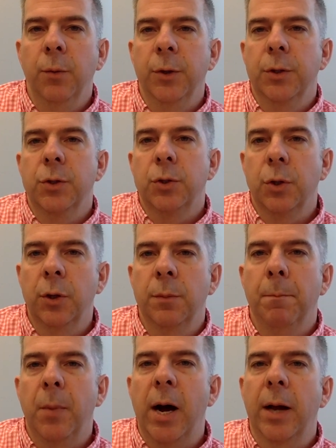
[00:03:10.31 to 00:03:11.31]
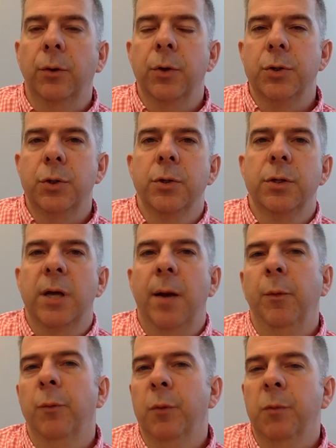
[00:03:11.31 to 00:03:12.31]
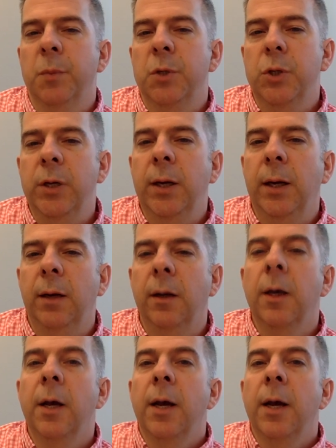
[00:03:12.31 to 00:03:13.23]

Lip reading: with this certain model or certain type of a machine